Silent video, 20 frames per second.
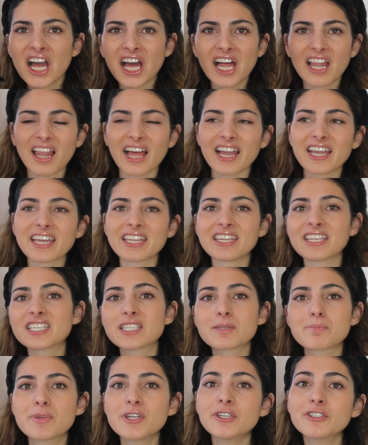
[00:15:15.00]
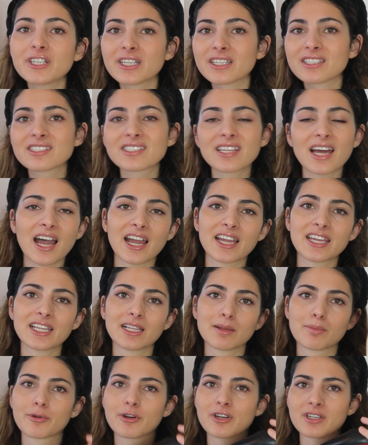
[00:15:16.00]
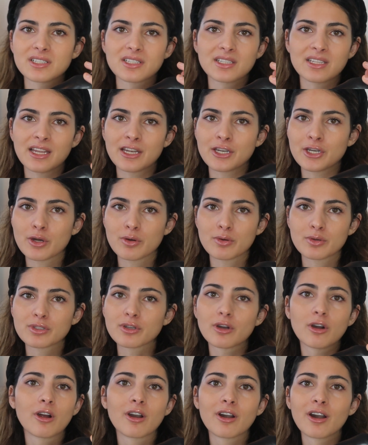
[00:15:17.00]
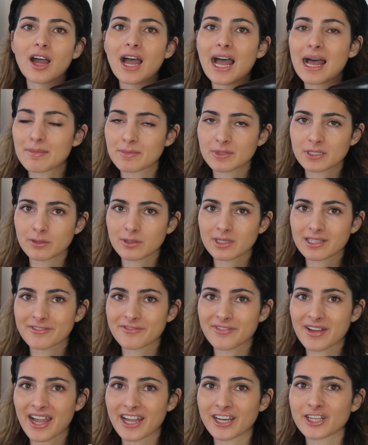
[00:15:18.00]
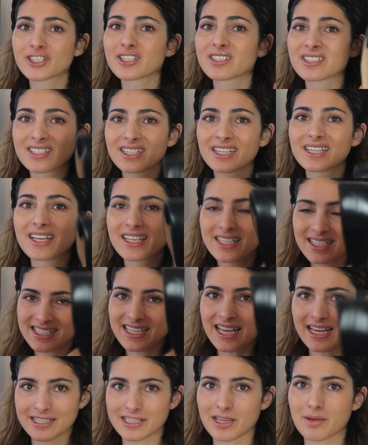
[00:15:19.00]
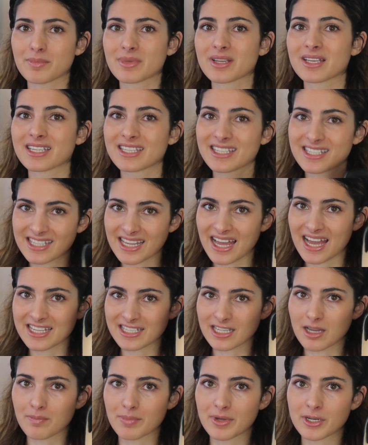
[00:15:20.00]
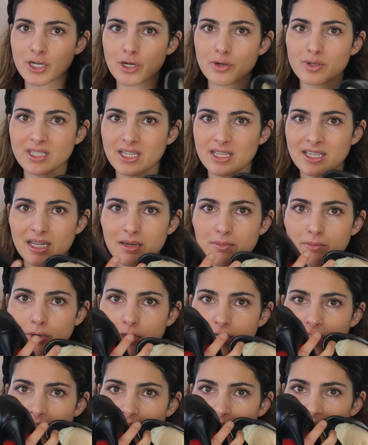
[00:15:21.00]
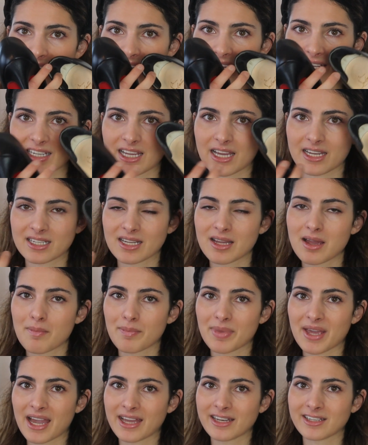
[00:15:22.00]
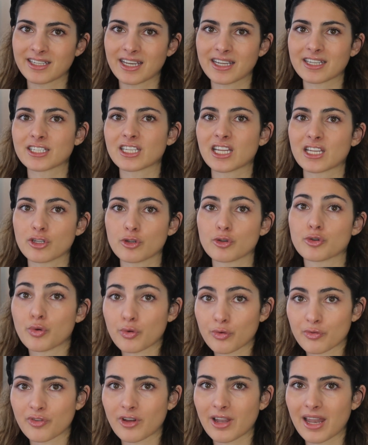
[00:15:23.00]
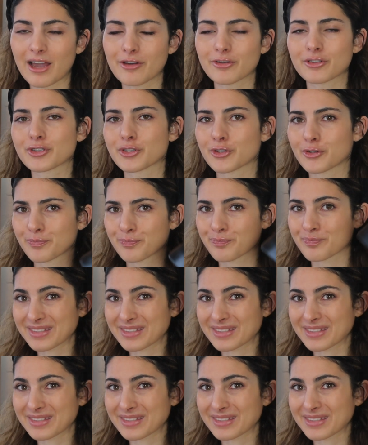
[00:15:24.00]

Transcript: like an experienced high heel person, then those are absolutely fine. Just size up in those, and then put something like that behind that you don't fall out. So